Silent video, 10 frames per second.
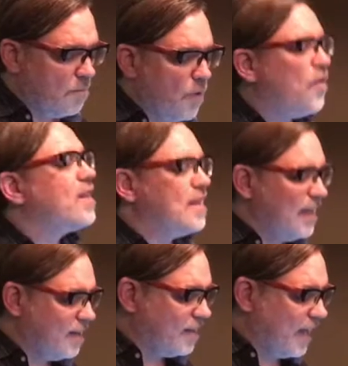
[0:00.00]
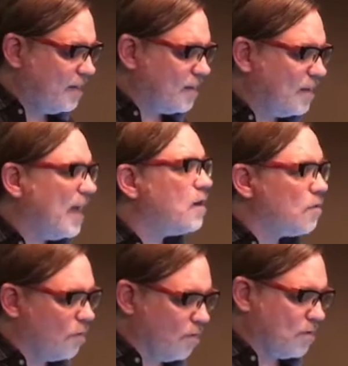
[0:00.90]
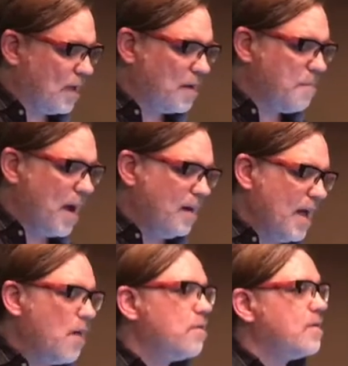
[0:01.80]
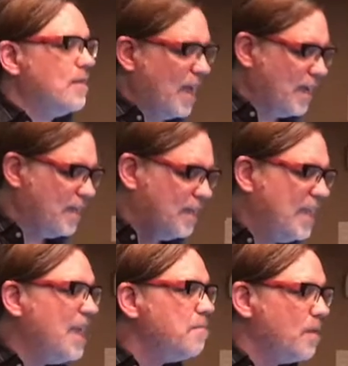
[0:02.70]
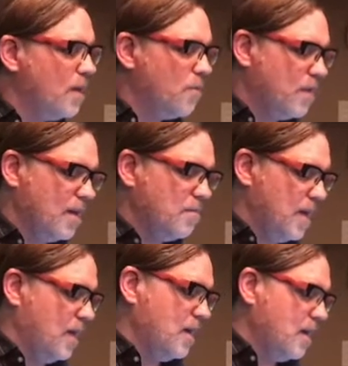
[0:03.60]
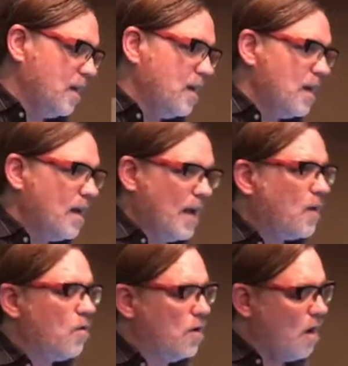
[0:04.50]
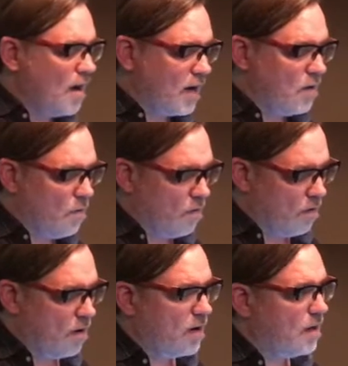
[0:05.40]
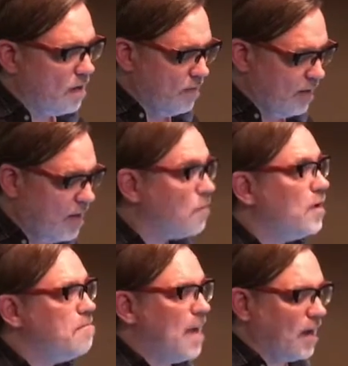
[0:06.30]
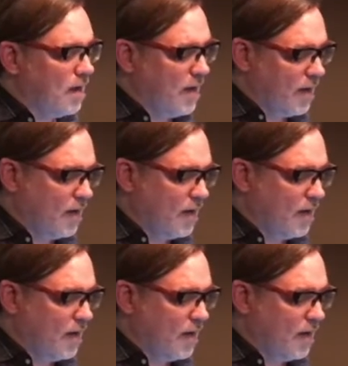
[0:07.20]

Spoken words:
But the city state's tendrils had by now snaked deeply within me, and I could not ignore the eerie beckoning.